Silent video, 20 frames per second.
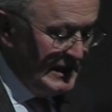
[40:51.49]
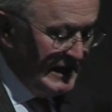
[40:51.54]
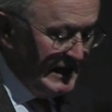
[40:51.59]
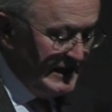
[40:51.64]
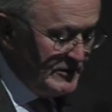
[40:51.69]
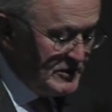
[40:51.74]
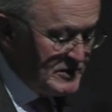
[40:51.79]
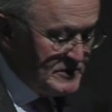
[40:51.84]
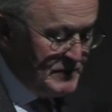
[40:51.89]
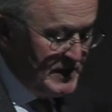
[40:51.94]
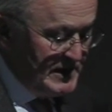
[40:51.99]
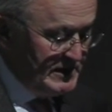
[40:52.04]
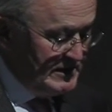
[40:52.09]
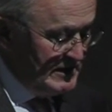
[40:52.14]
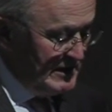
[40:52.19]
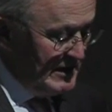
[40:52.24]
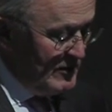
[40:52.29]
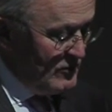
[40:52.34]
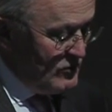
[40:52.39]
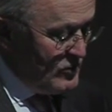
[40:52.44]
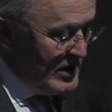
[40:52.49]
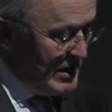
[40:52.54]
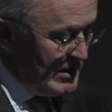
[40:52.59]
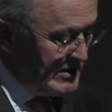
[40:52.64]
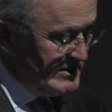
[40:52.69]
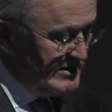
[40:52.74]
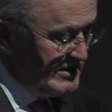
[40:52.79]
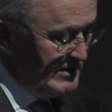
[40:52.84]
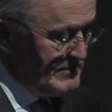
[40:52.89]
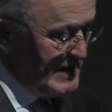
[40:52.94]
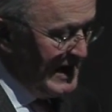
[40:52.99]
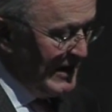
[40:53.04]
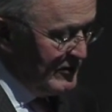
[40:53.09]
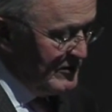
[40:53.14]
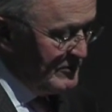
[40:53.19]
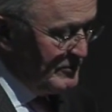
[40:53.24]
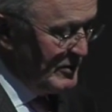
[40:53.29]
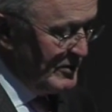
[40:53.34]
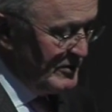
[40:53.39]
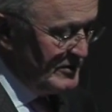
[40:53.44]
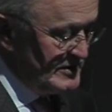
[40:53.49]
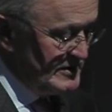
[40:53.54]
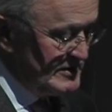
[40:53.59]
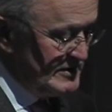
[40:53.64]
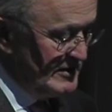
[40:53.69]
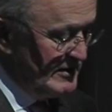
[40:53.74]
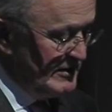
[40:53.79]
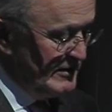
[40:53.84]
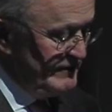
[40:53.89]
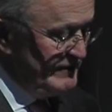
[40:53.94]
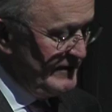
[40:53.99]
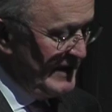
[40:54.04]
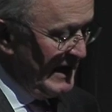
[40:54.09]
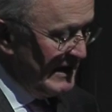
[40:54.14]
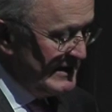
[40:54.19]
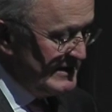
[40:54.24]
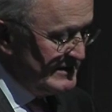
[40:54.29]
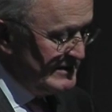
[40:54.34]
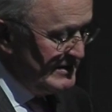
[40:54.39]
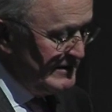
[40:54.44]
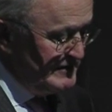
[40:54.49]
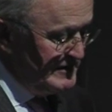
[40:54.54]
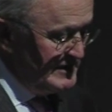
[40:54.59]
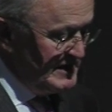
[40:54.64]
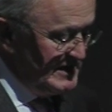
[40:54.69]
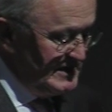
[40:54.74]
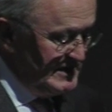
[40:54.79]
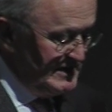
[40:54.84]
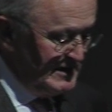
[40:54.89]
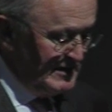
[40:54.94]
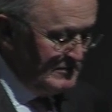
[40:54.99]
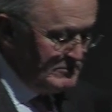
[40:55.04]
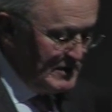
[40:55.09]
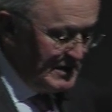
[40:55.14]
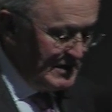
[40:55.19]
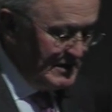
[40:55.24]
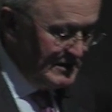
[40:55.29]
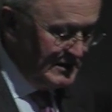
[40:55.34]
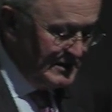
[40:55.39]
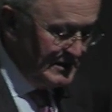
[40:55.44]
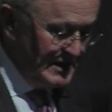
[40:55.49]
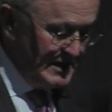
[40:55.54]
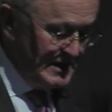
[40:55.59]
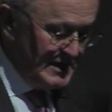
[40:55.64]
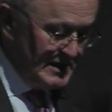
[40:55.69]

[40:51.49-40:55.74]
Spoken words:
and there's been a welcome outburst of activity among